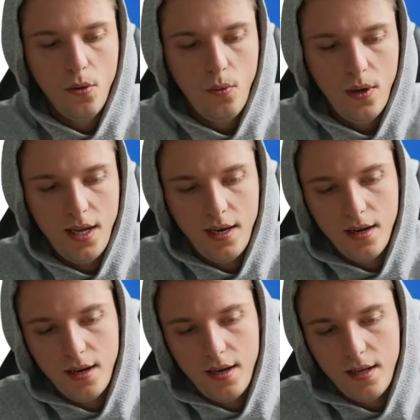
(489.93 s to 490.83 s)
When
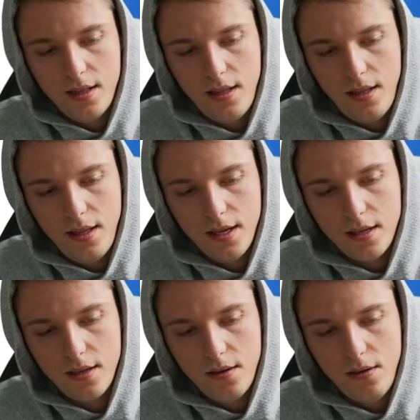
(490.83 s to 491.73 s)
I
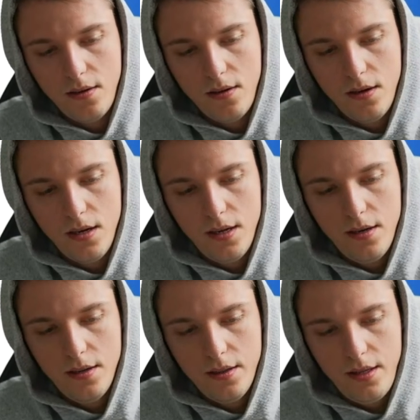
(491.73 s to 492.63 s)
click
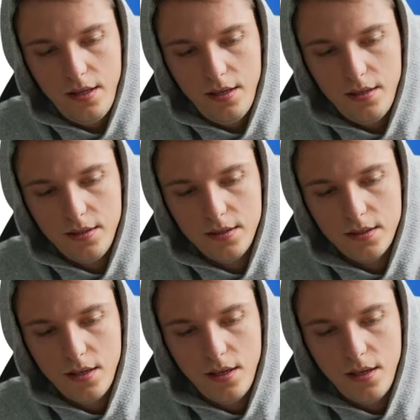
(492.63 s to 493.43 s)
on these,